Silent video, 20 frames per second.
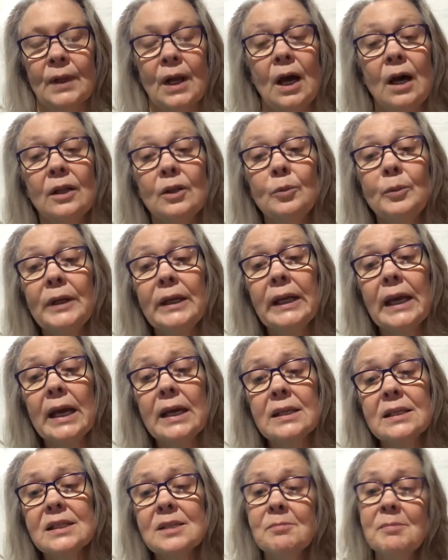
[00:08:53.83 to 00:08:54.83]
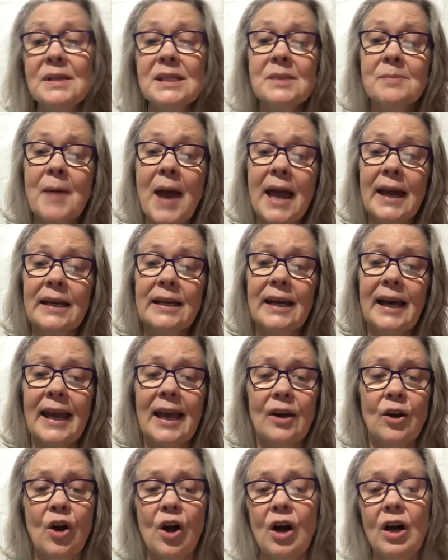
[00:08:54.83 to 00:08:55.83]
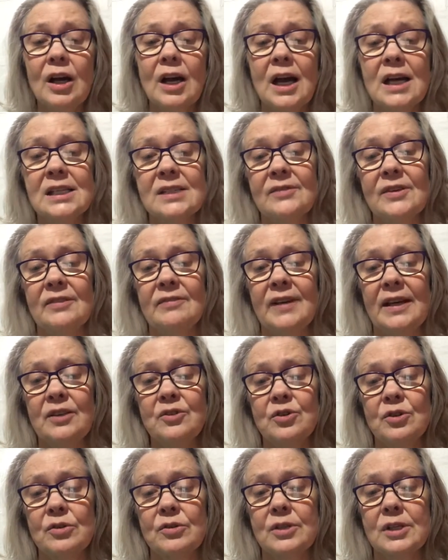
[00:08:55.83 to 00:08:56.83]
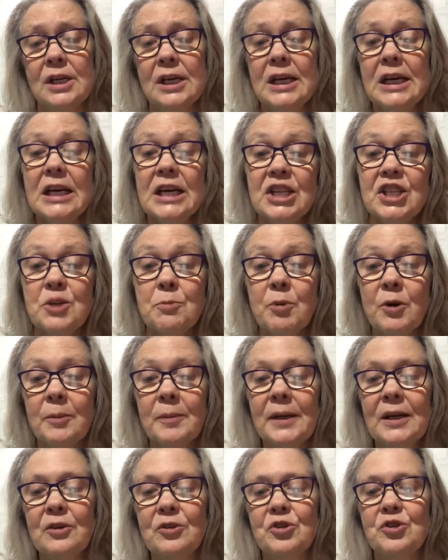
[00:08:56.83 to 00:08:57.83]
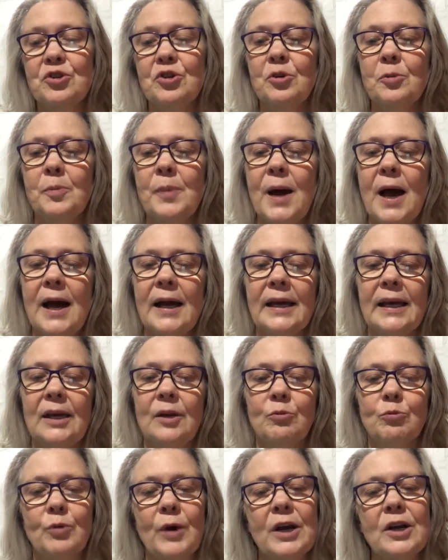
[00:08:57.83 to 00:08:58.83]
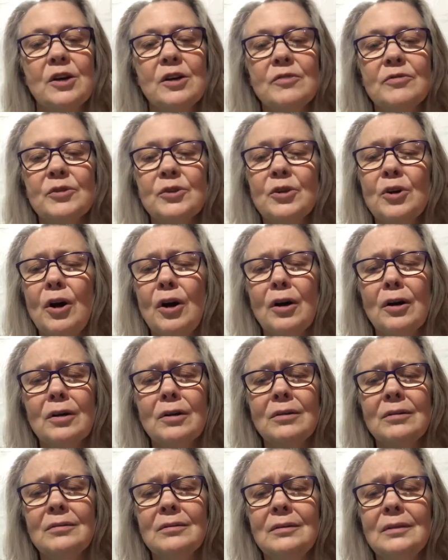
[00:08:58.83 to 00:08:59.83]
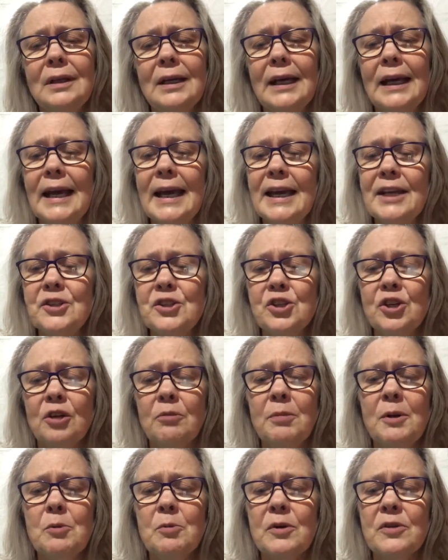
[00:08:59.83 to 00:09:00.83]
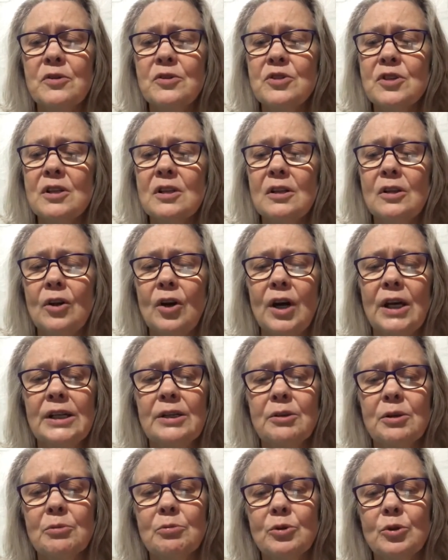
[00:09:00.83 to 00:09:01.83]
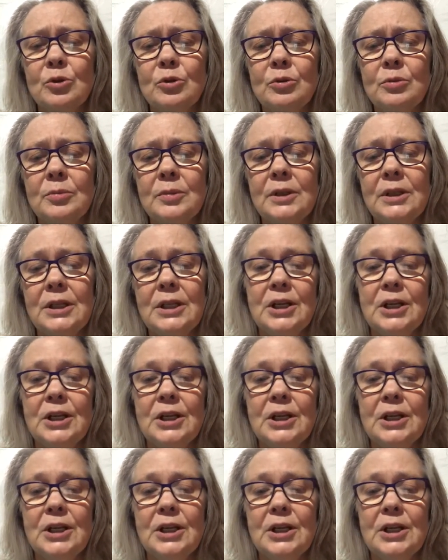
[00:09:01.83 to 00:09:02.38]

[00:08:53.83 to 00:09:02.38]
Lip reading: On the weekends, Ms. Mack and I had all kinds of adventures. She put me in her shirt pocket right over her heart and took me with her to the laundry room.